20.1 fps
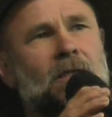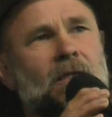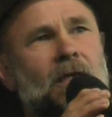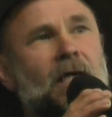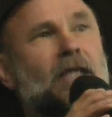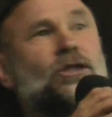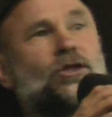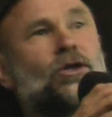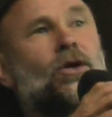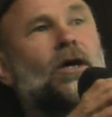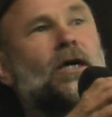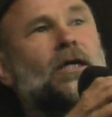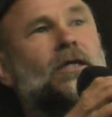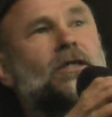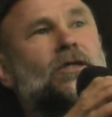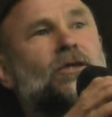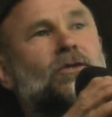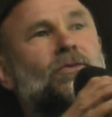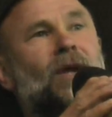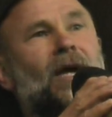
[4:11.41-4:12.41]
He
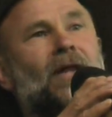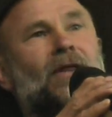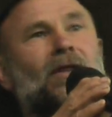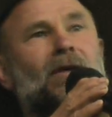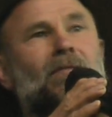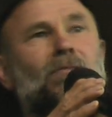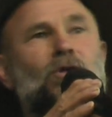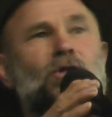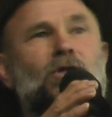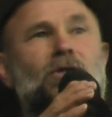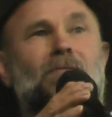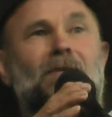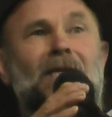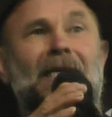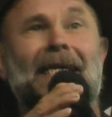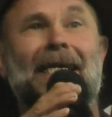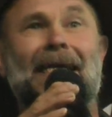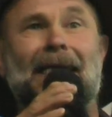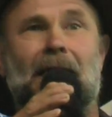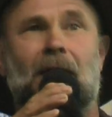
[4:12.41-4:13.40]
tried to run the
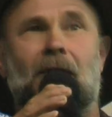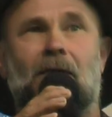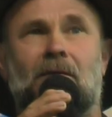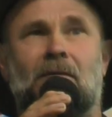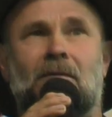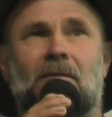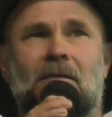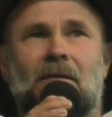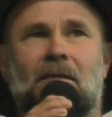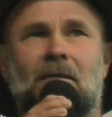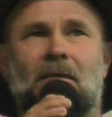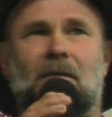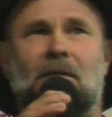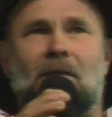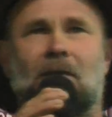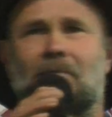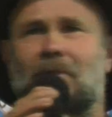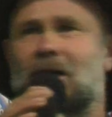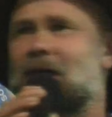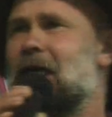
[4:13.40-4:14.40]
bushman in,
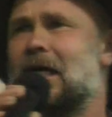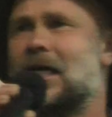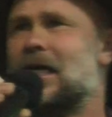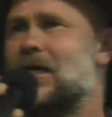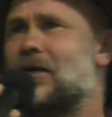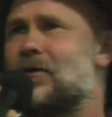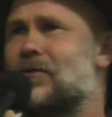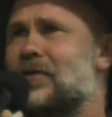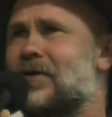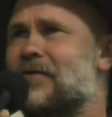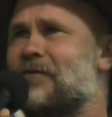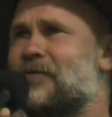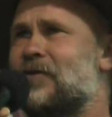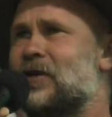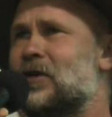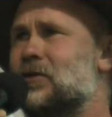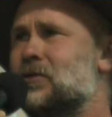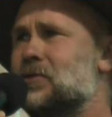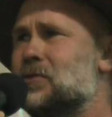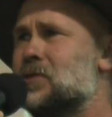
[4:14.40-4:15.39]
but he
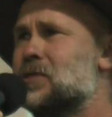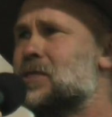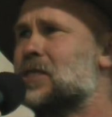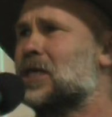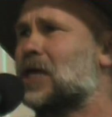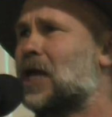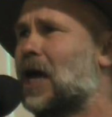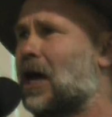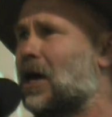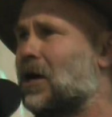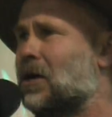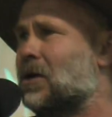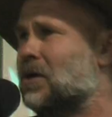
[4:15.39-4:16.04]
refused to go.